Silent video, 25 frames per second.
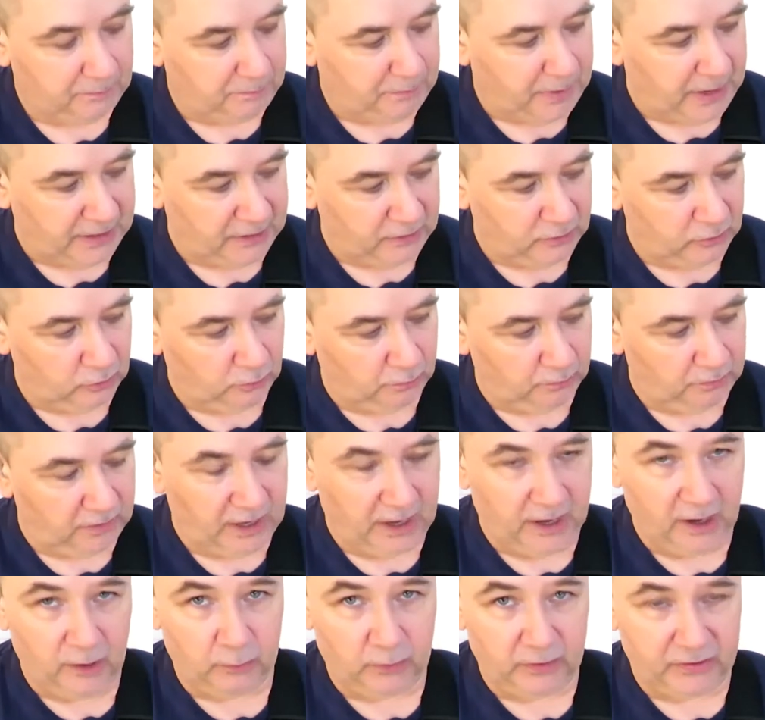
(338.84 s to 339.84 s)
bend up
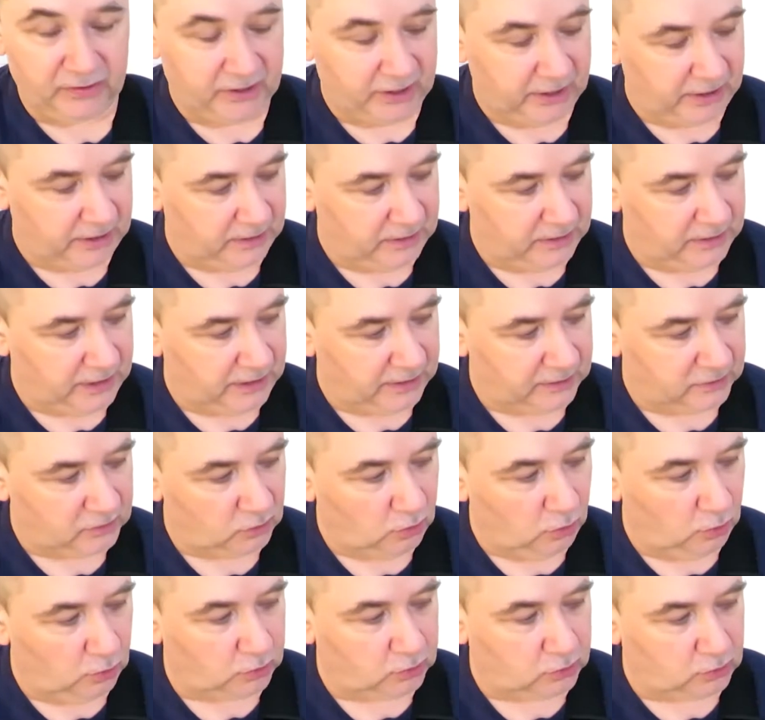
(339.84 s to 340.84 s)
there with the index.
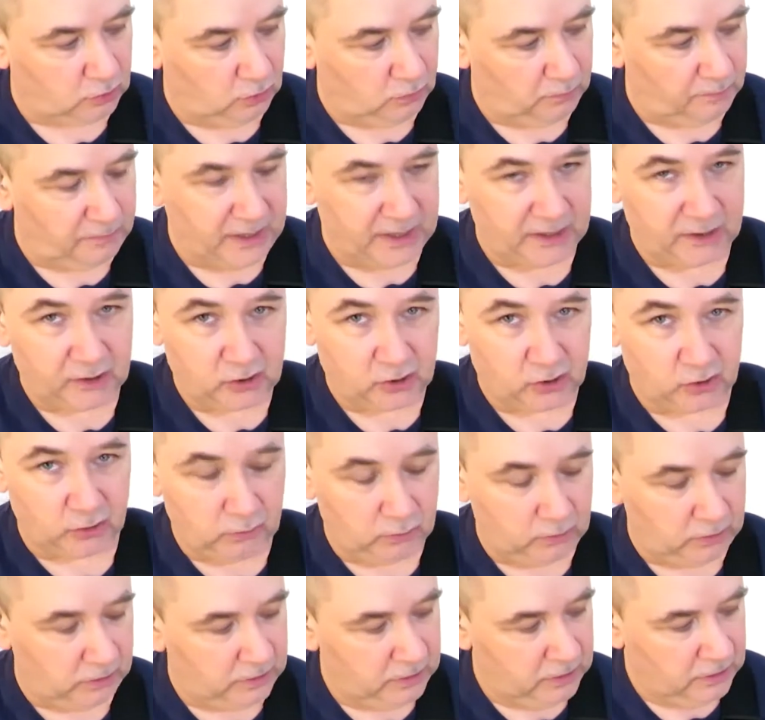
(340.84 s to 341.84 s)
Also make
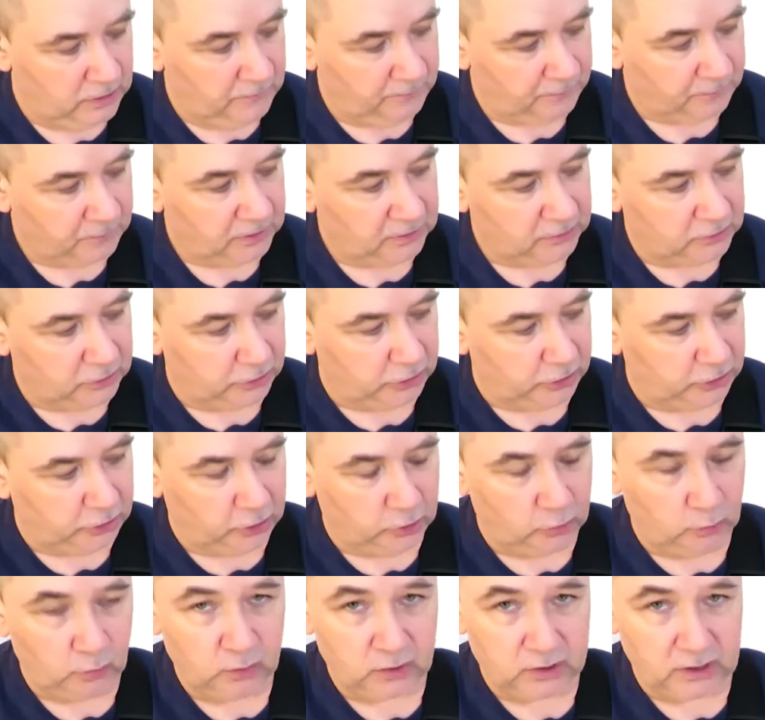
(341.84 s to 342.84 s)
sure that
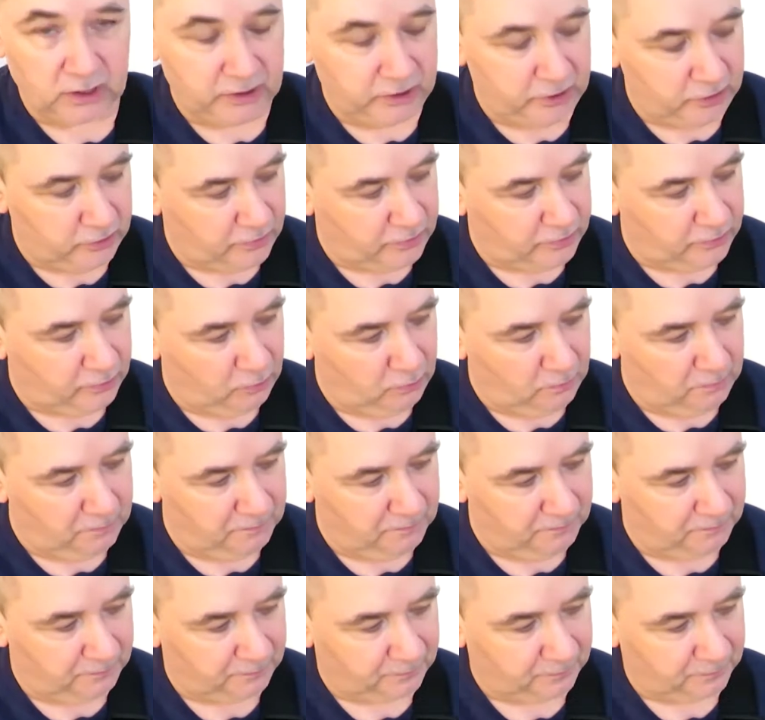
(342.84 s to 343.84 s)
you're using your
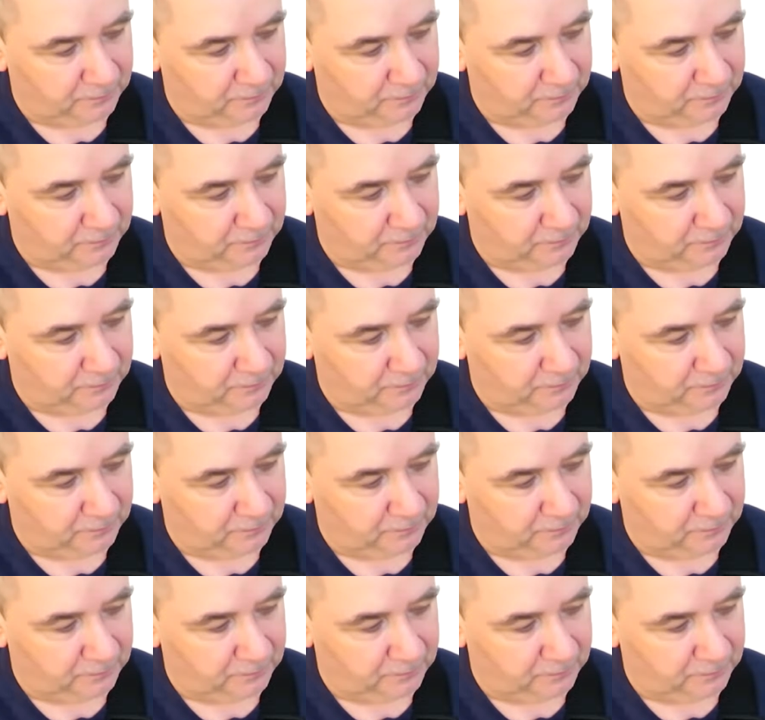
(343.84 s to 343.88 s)
thumb